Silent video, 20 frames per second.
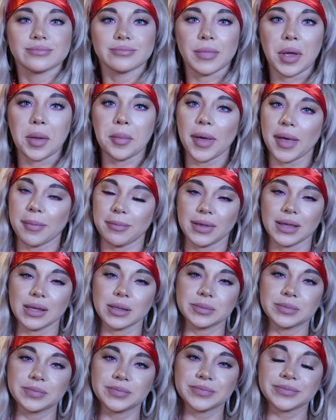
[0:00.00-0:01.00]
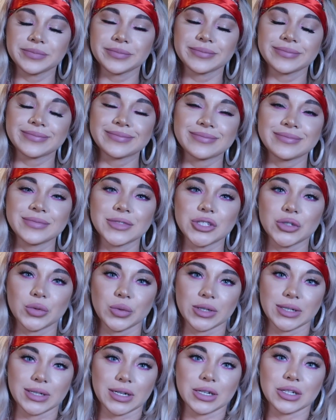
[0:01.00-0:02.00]
my puppy,
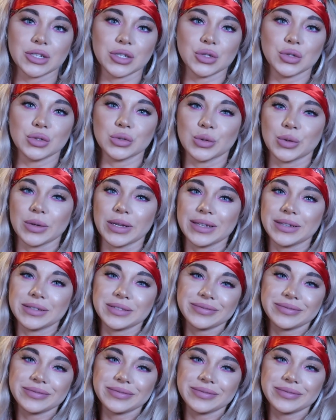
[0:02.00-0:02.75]
chewing on a chew toy